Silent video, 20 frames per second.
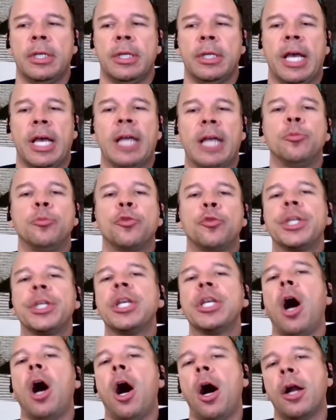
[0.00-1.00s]
and
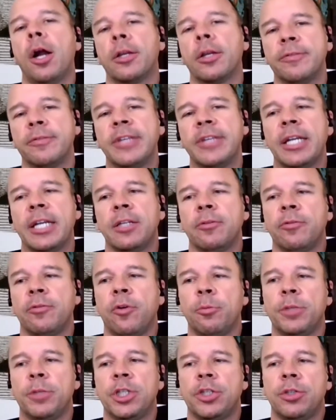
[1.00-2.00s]
bring all of that
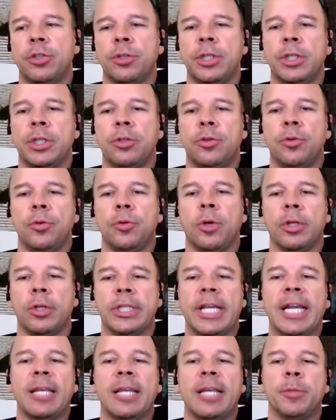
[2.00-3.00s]
information into our
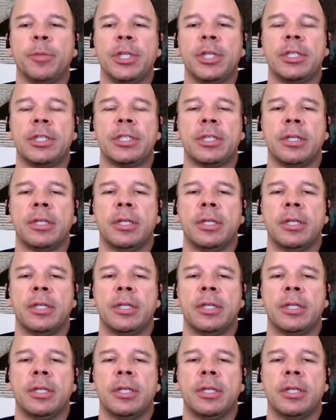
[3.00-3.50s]
database